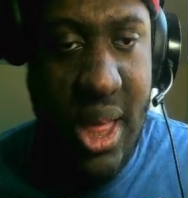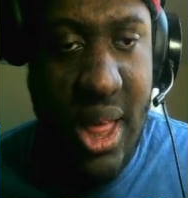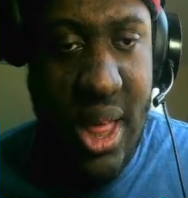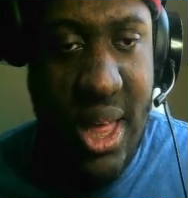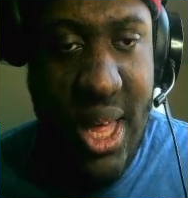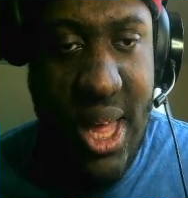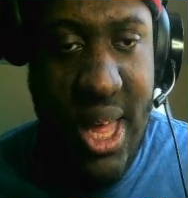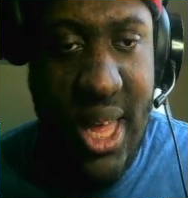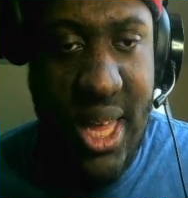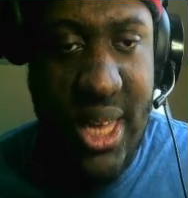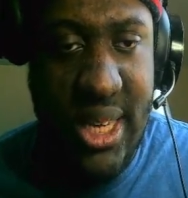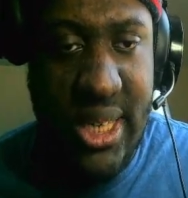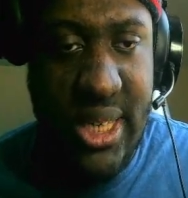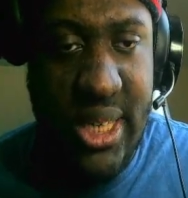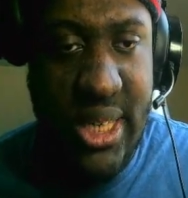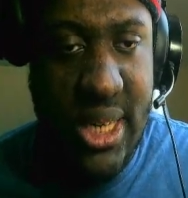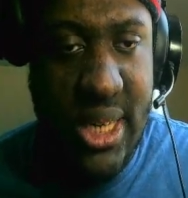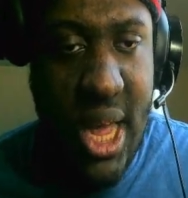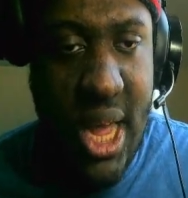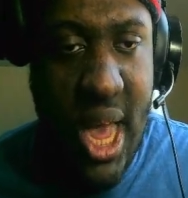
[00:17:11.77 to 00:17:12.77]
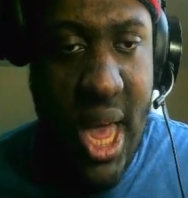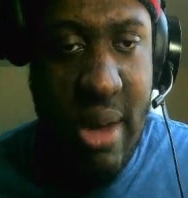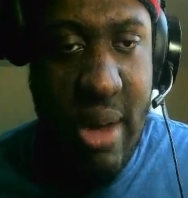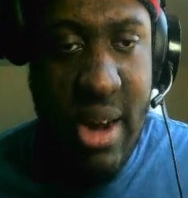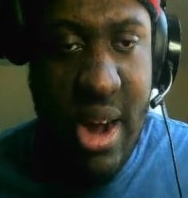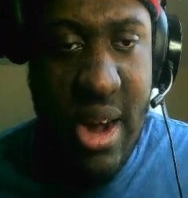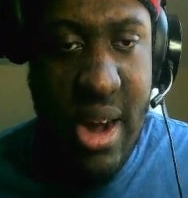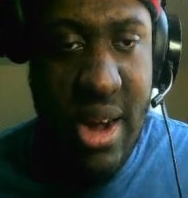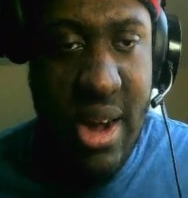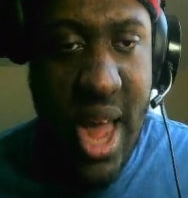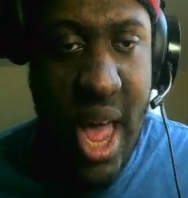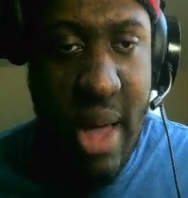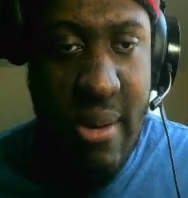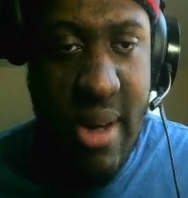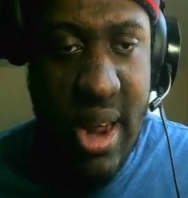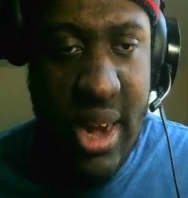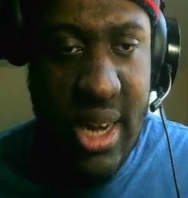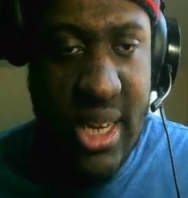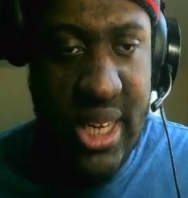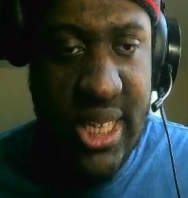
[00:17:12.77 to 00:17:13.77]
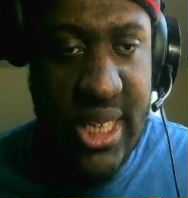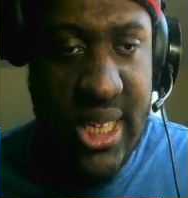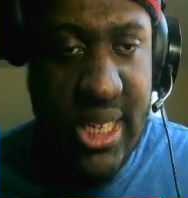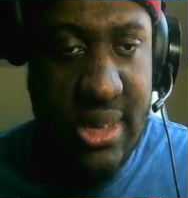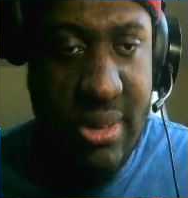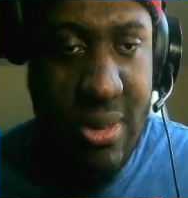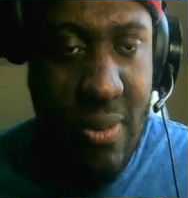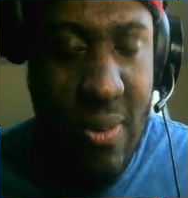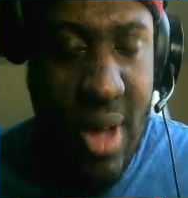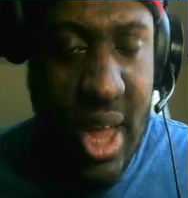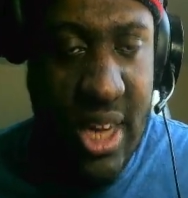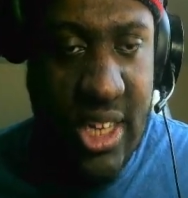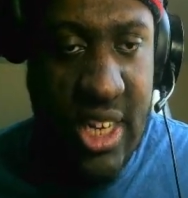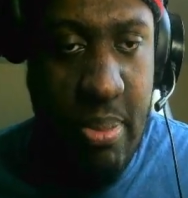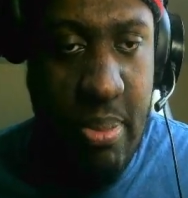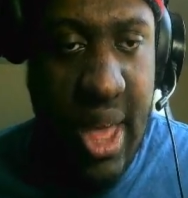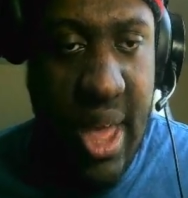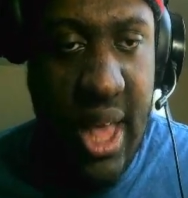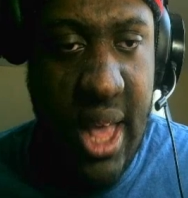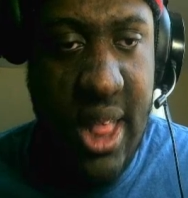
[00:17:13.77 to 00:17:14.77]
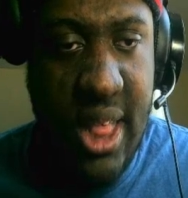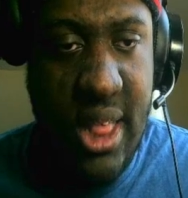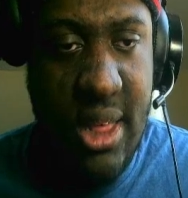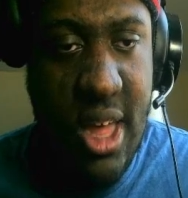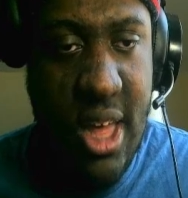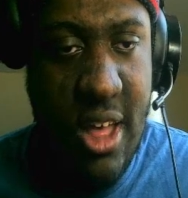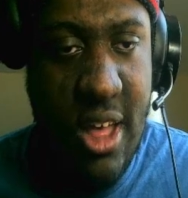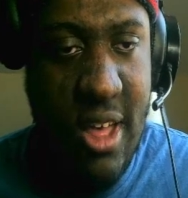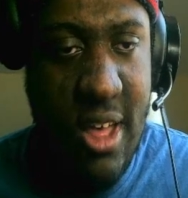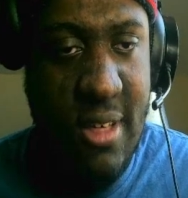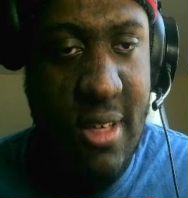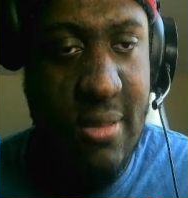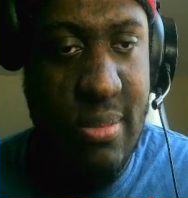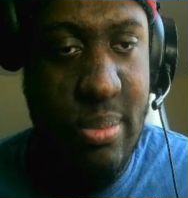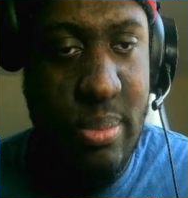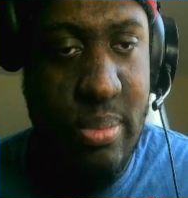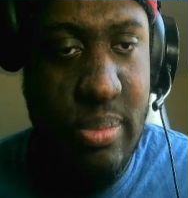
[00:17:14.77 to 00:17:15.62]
because I read I read this watch back of um,